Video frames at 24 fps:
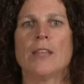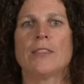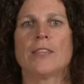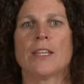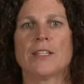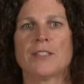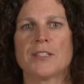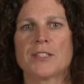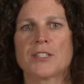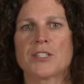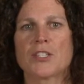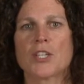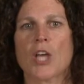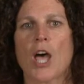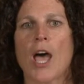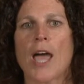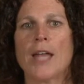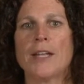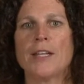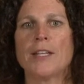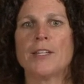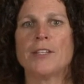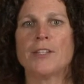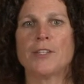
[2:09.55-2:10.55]
that
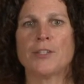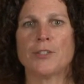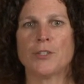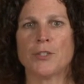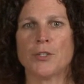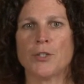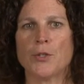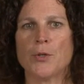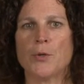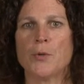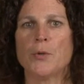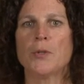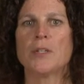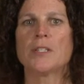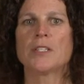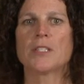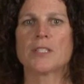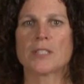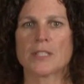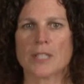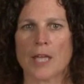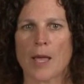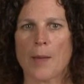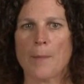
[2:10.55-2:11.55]
decided to do
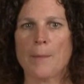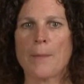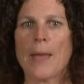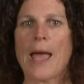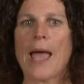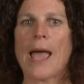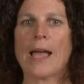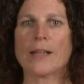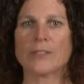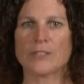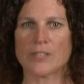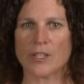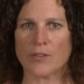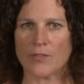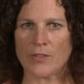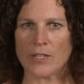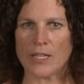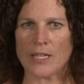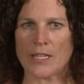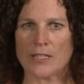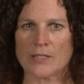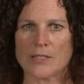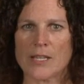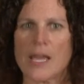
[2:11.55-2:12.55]
some
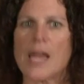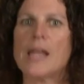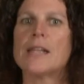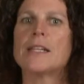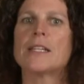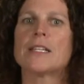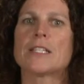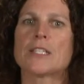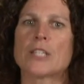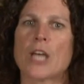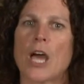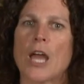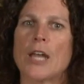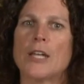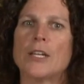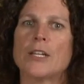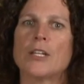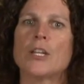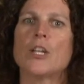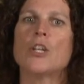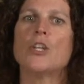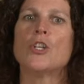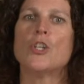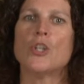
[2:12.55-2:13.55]
activities and
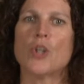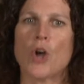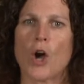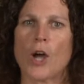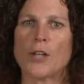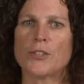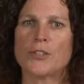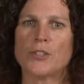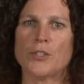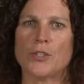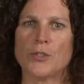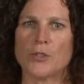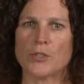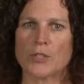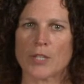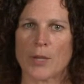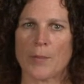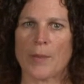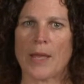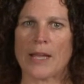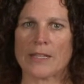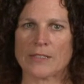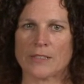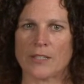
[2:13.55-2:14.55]
decided not to do
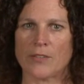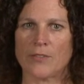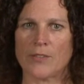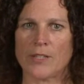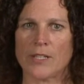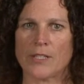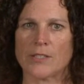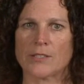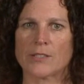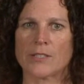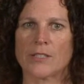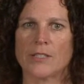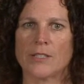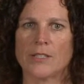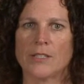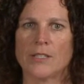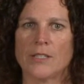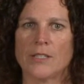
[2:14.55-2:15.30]
some activities.